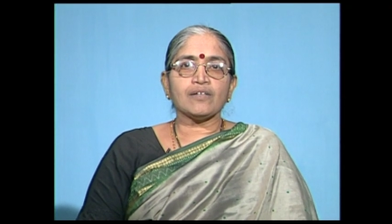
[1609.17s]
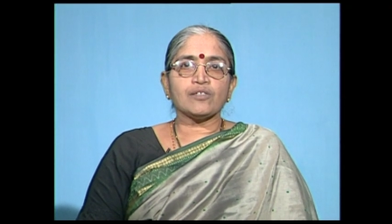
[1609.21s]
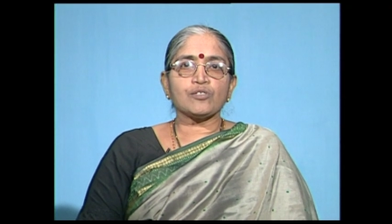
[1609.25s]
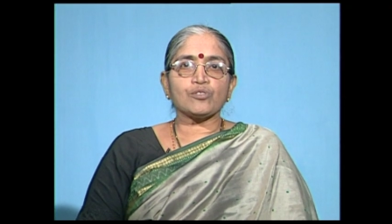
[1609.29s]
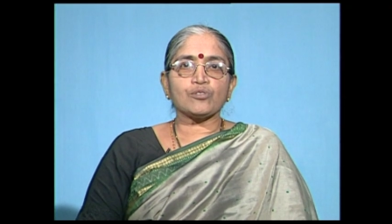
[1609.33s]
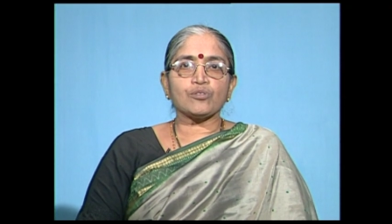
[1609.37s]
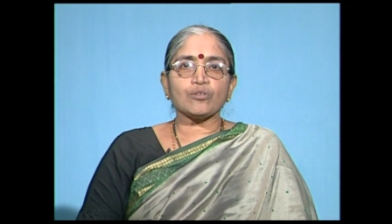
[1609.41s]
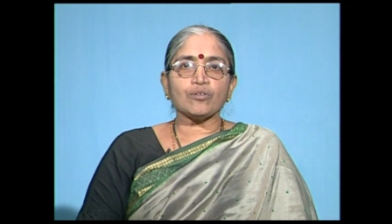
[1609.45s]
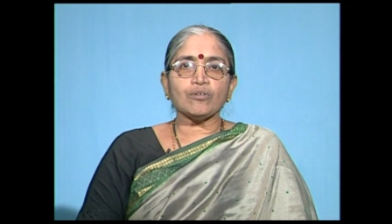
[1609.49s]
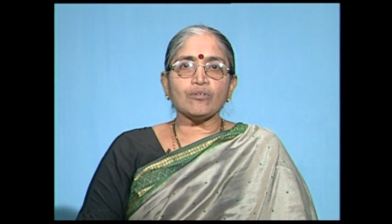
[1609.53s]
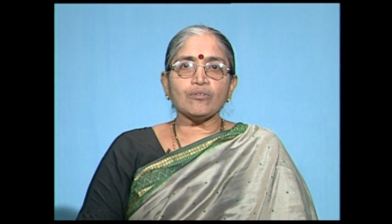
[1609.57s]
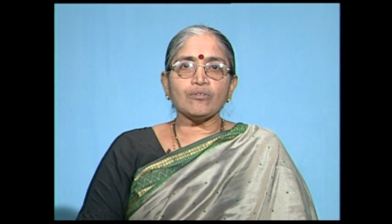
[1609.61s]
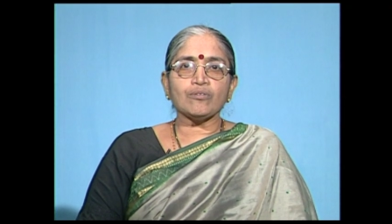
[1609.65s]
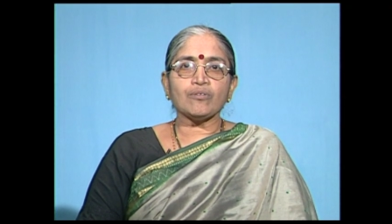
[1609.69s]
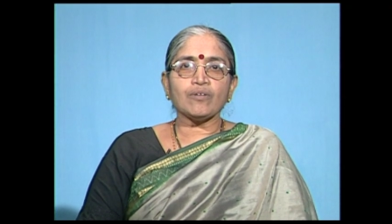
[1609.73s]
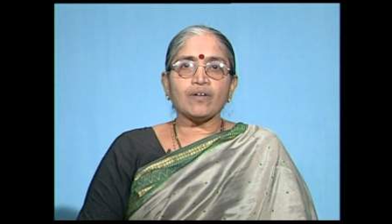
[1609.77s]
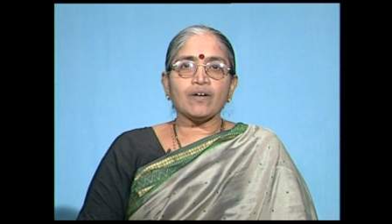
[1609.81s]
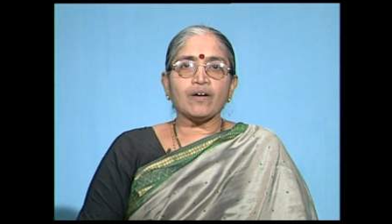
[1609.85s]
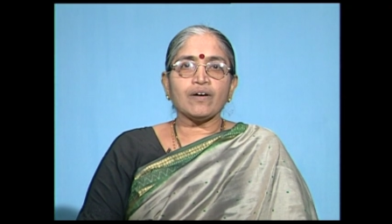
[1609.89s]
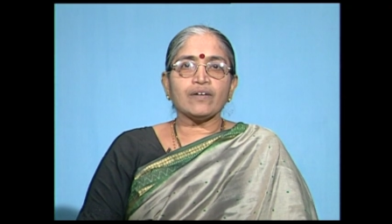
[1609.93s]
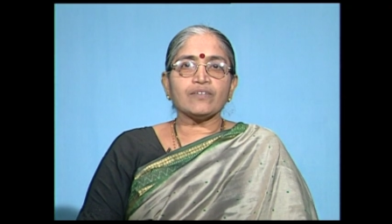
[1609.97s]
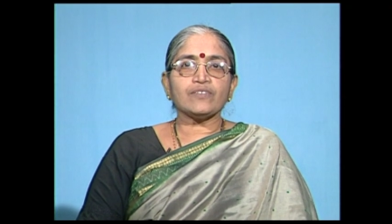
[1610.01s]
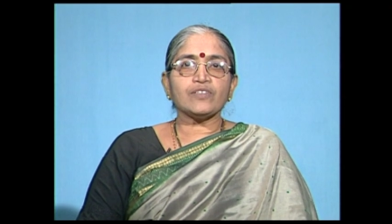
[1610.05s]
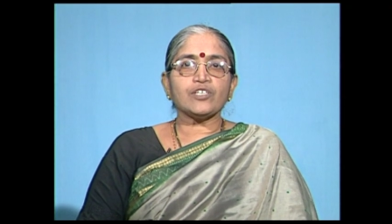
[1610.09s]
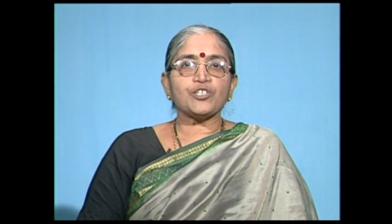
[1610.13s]
So,
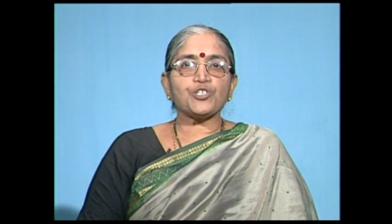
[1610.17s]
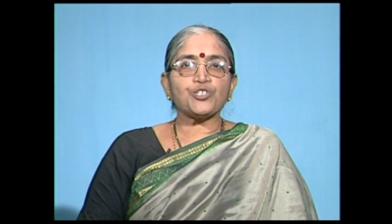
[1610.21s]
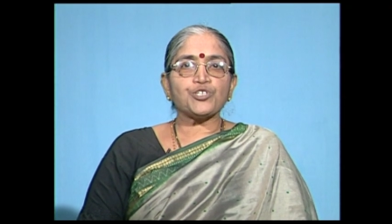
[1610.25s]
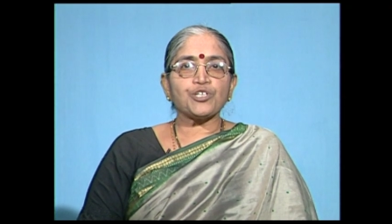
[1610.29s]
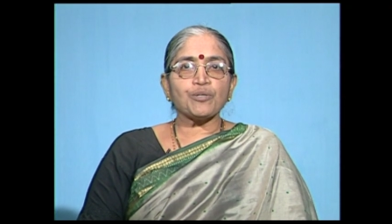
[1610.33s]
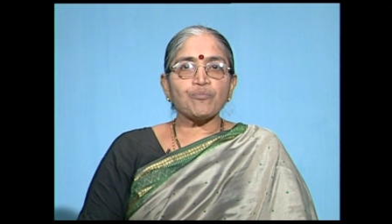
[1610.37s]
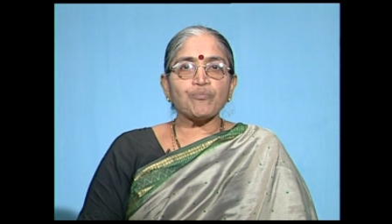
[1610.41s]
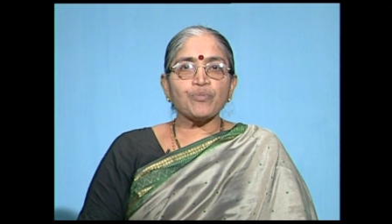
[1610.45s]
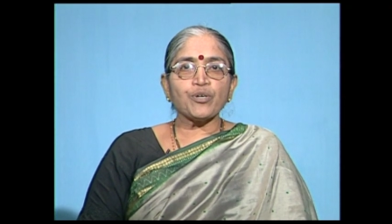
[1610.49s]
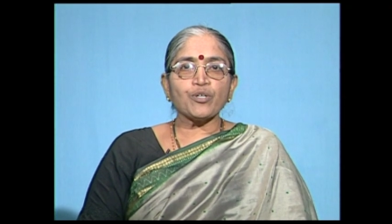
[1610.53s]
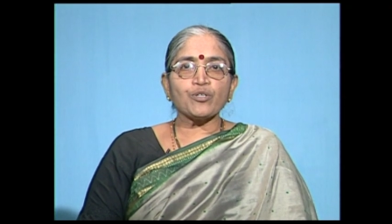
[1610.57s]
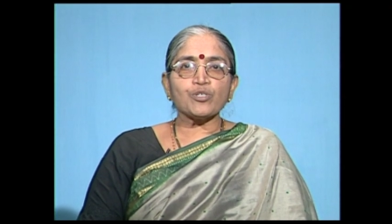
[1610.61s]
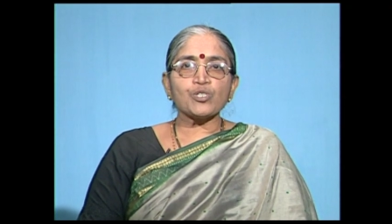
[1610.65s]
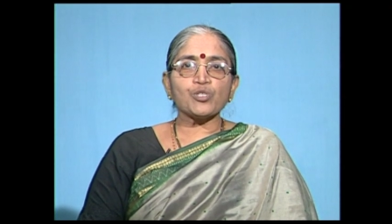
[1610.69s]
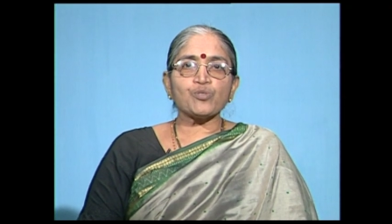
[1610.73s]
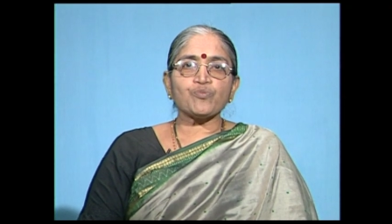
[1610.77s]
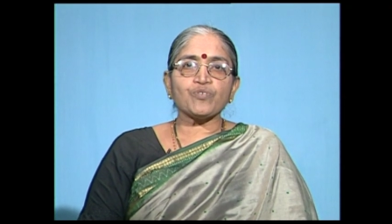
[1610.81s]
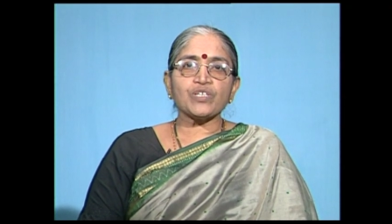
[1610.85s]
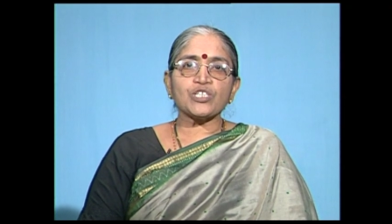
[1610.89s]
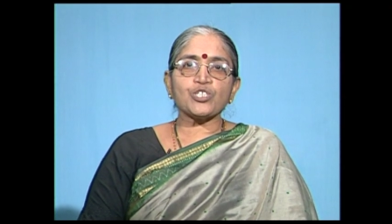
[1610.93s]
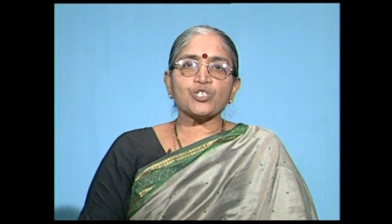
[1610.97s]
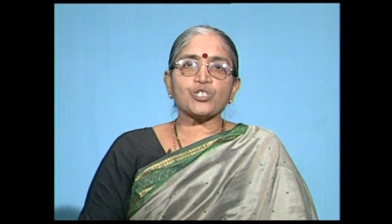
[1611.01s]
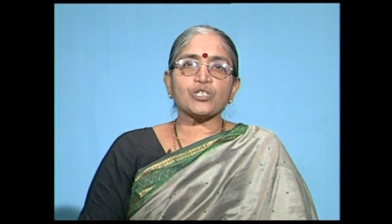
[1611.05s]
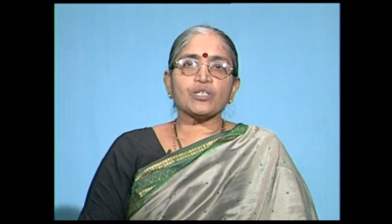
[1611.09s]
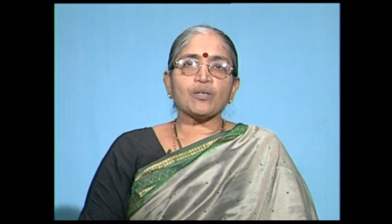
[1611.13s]
the tributes
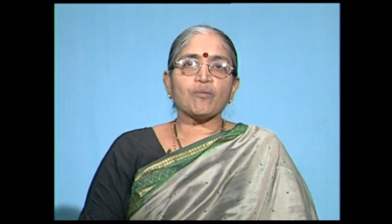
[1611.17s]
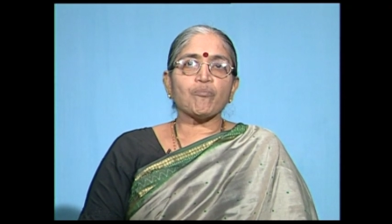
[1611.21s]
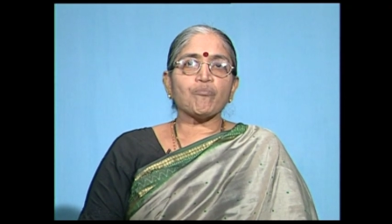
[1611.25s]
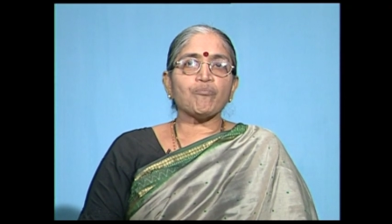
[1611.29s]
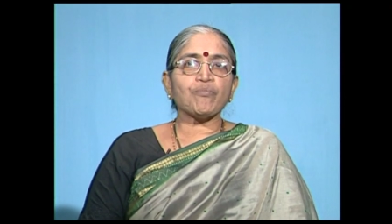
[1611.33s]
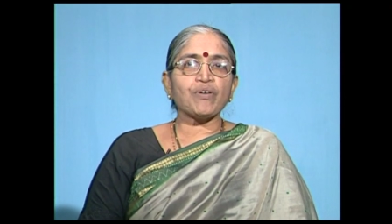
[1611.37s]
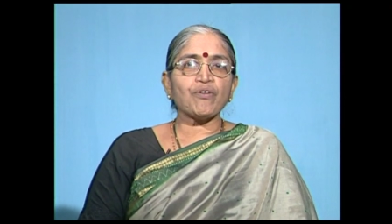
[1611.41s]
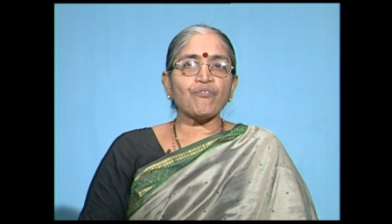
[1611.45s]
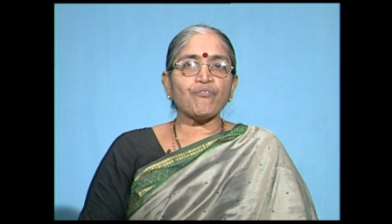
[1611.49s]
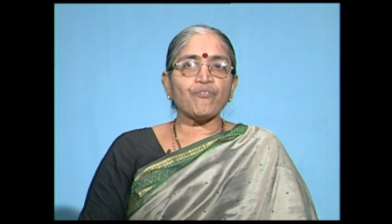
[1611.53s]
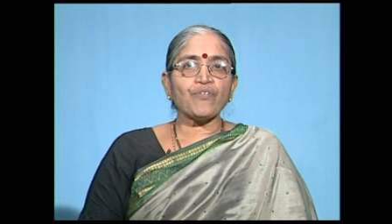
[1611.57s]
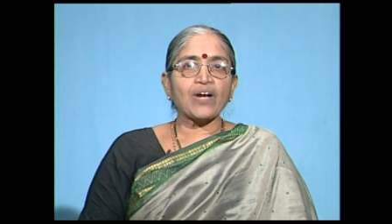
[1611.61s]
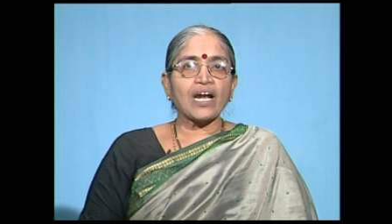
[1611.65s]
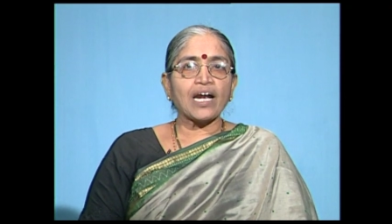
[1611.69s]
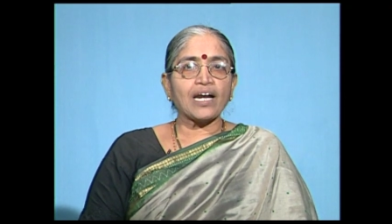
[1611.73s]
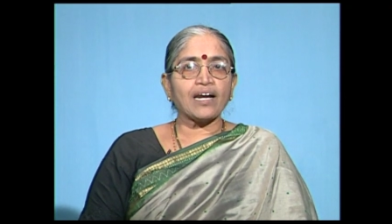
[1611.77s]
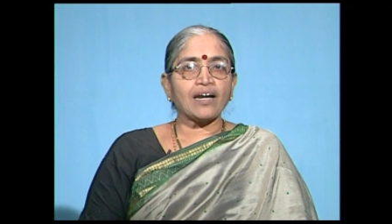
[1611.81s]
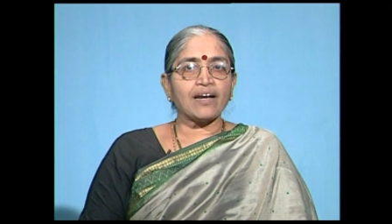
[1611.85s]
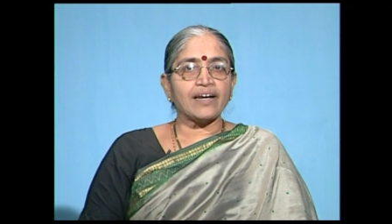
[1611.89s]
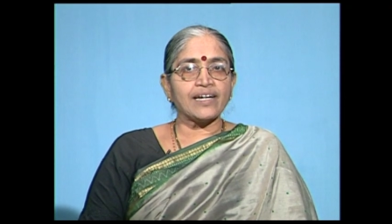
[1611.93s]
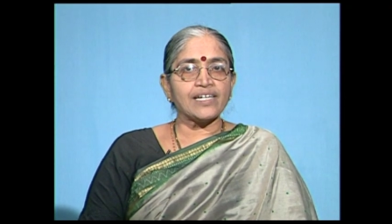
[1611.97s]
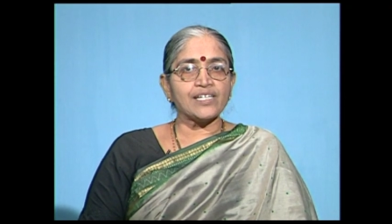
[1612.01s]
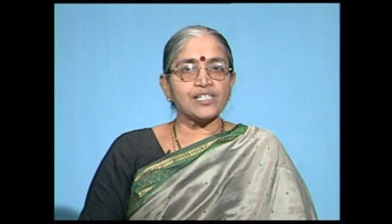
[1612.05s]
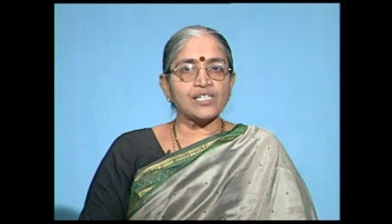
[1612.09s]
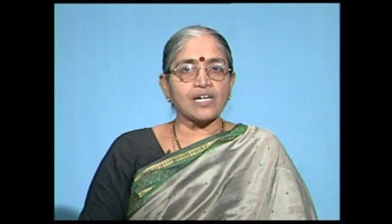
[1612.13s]
which Biff
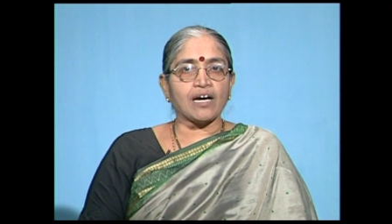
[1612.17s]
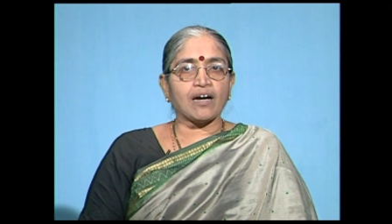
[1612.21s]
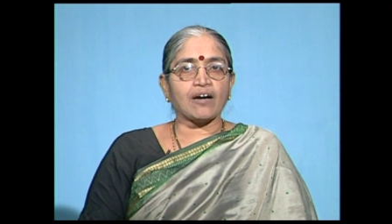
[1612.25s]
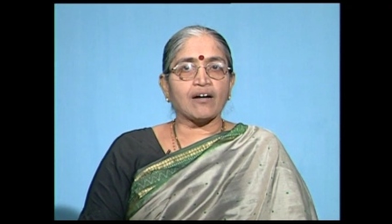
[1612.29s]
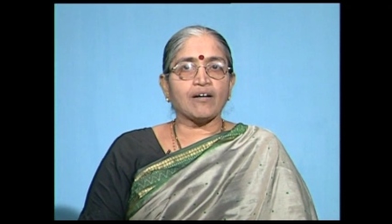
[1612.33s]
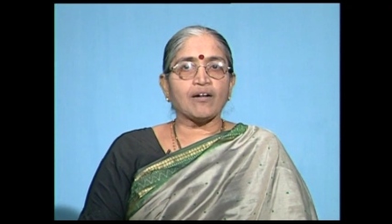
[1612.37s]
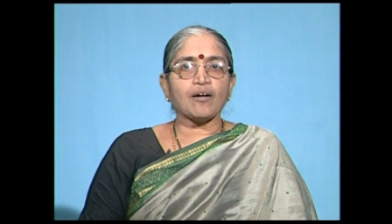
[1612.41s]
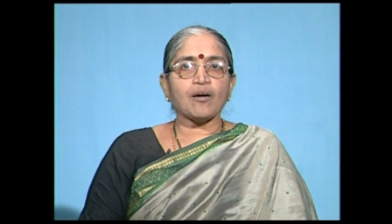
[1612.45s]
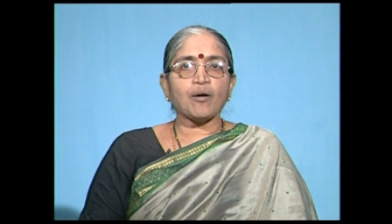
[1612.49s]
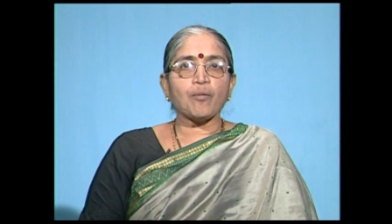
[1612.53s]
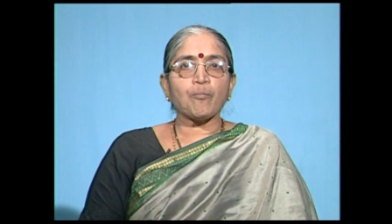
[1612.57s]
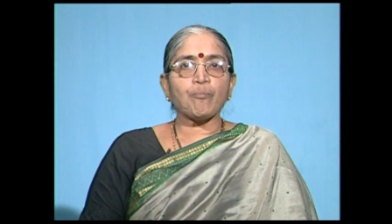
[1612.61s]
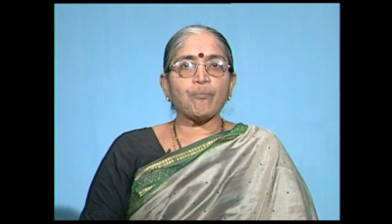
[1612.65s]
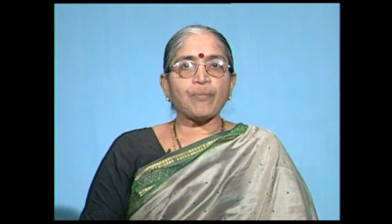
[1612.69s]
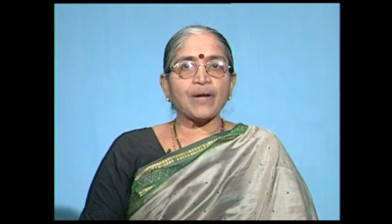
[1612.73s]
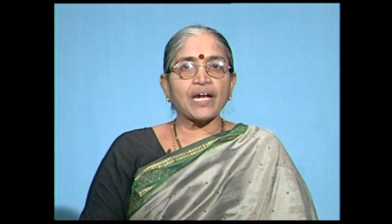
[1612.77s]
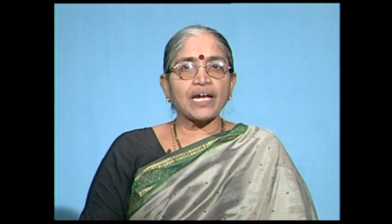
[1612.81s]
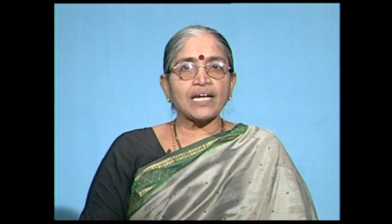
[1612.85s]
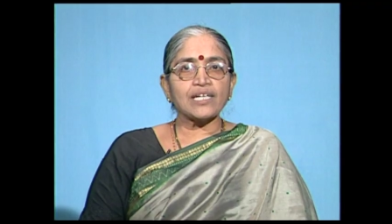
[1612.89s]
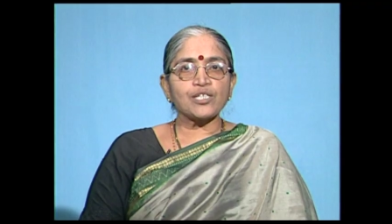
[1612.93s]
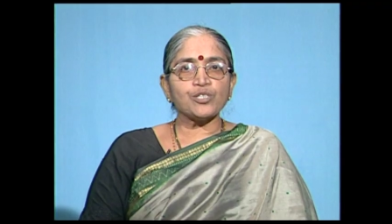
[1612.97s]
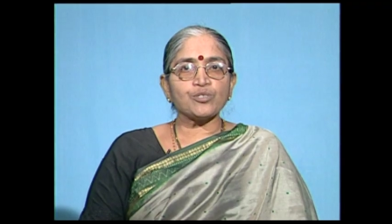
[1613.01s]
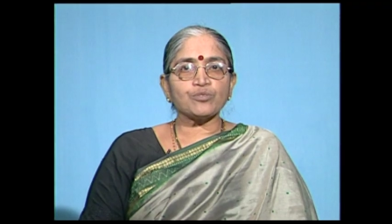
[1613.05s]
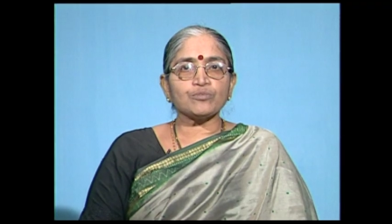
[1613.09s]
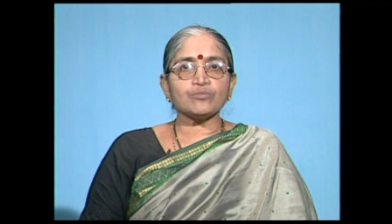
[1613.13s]
and Linda
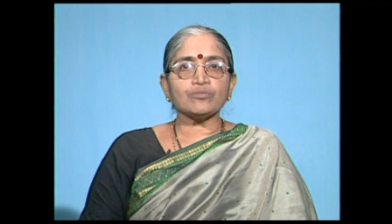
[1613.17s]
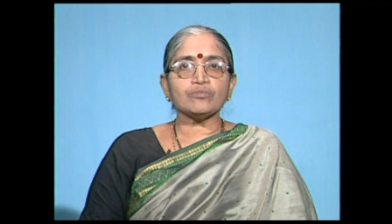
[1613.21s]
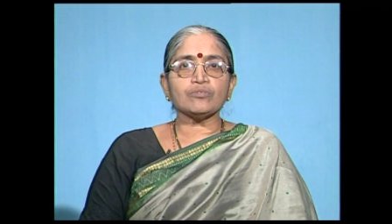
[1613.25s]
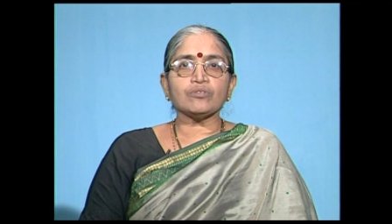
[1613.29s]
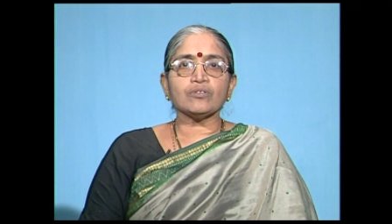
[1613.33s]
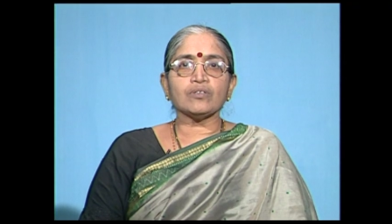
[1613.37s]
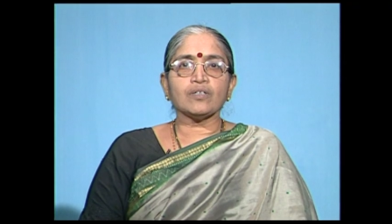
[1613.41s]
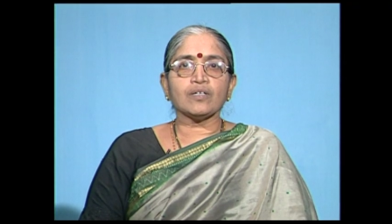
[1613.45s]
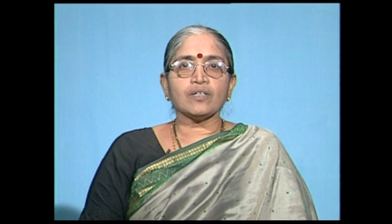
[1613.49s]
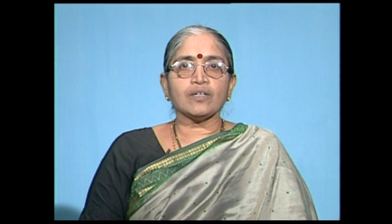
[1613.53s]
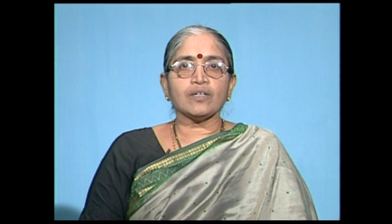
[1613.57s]
pay to